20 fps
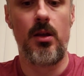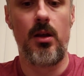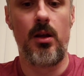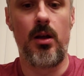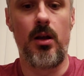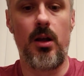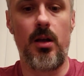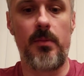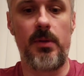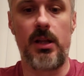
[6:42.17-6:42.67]

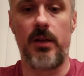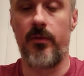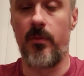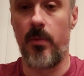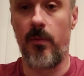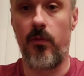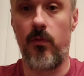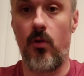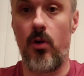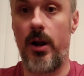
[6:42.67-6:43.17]
kind of a
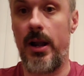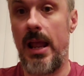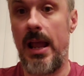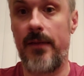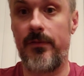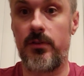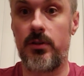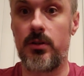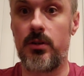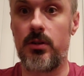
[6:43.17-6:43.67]
before and
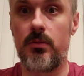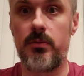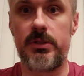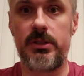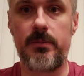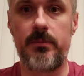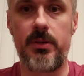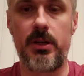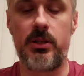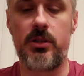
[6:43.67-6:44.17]
after with
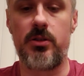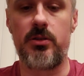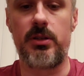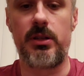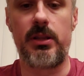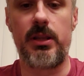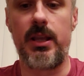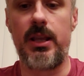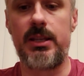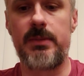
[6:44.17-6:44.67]
some pictures
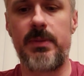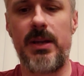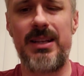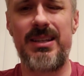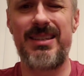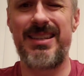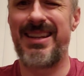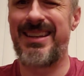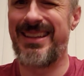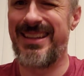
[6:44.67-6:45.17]
and things. But I
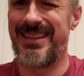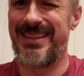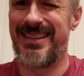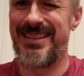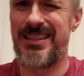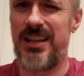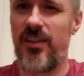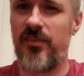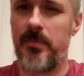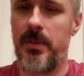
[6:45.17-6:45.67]
just had to get
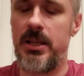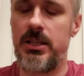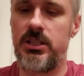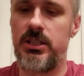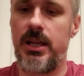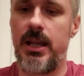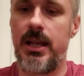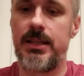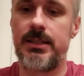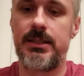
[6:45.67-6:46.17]
this off my
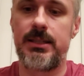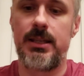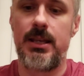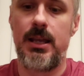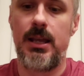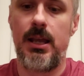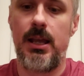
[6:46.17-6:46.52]
chest.